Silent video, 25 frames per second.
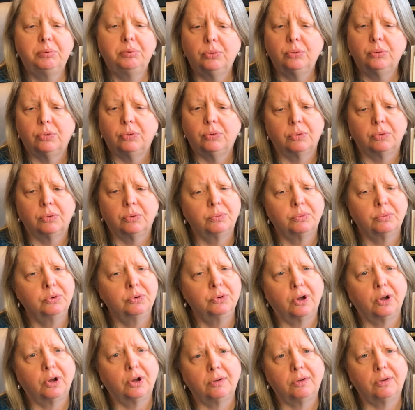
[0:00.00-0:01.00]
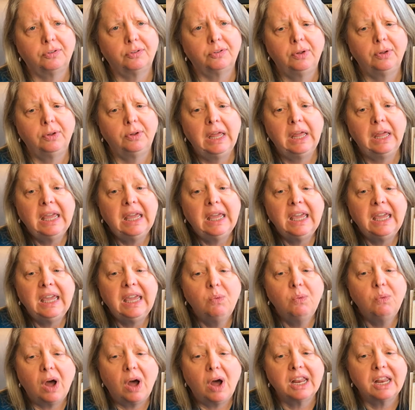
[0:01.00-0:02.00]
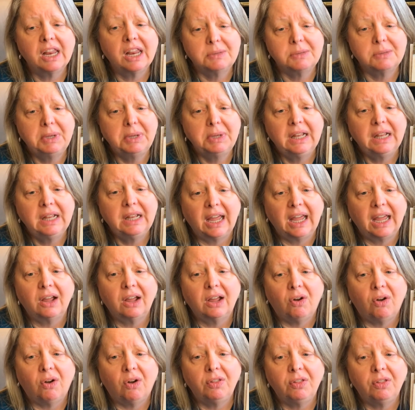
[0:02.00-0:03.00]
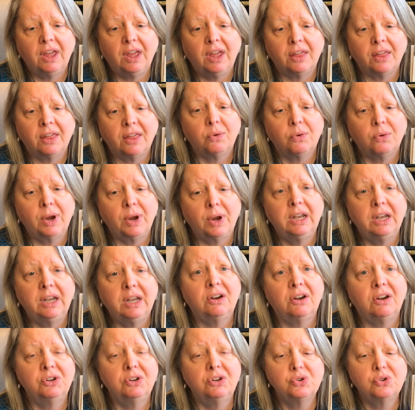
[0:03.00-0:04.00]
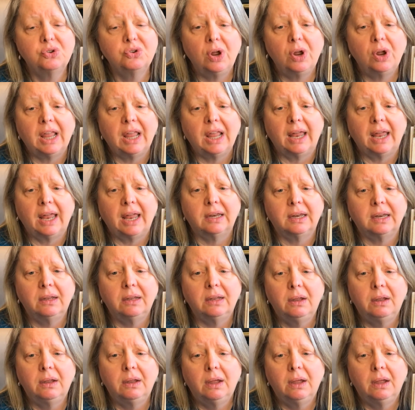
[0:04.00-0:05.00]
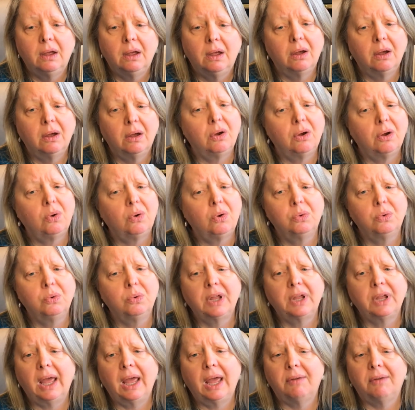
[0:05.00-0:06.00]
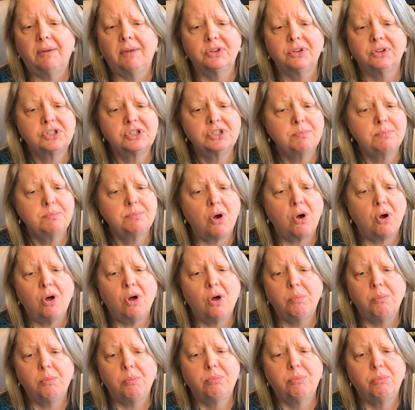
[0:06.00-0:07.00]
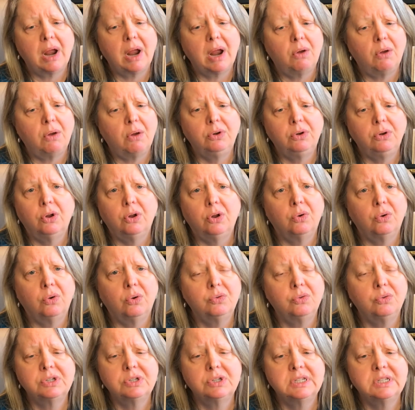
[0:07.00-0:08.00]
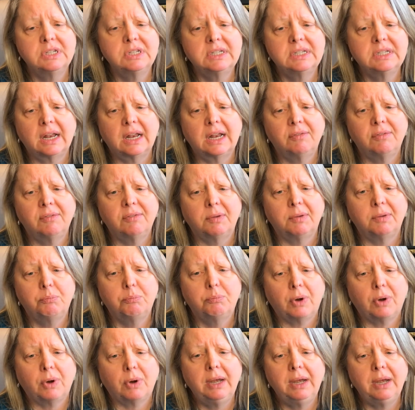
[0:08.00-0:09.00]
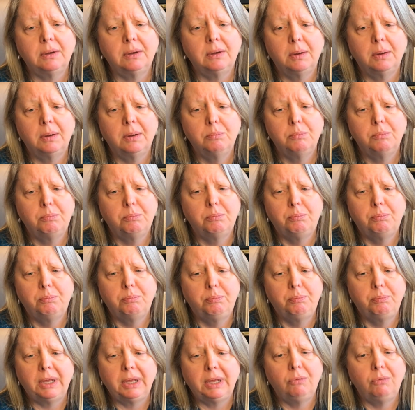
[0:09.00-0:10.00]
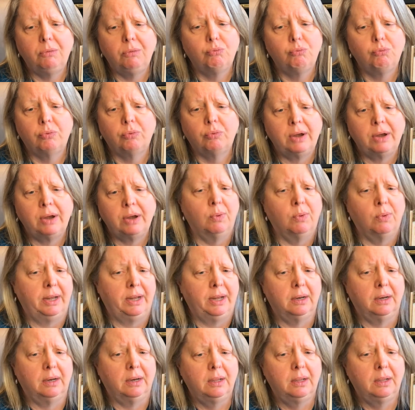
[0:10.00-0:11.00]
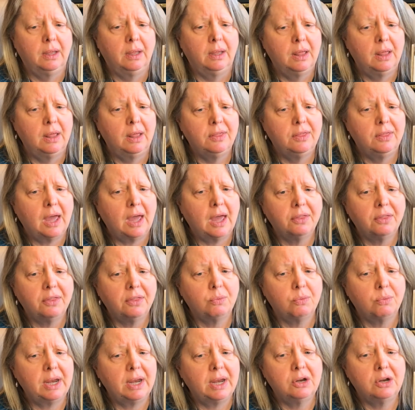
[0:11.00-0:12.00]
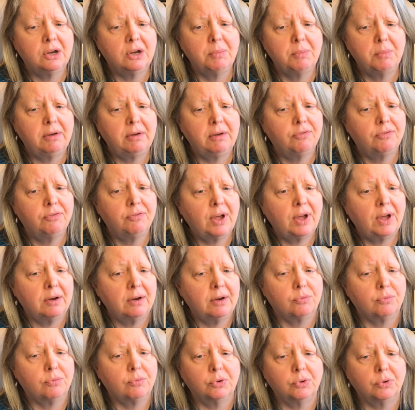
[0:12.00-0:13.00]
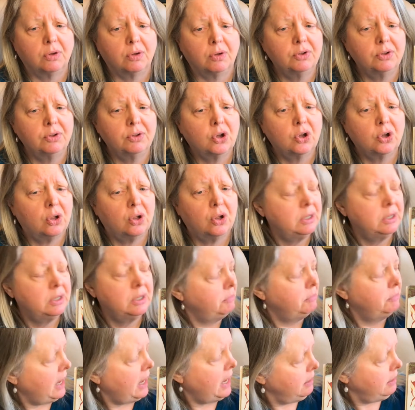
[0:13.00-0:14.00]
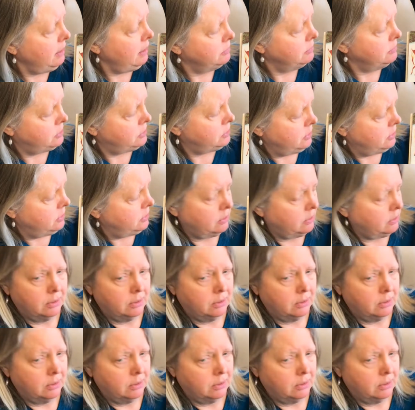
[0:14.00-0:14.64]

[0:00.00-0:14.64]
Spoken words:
Poor Rudolph. He wanted to be like all the other reindeer in Toyland. Oh, to have a small brown nose instead of a bright, big red one. The other reindeer made fun of Rudolph and called him names.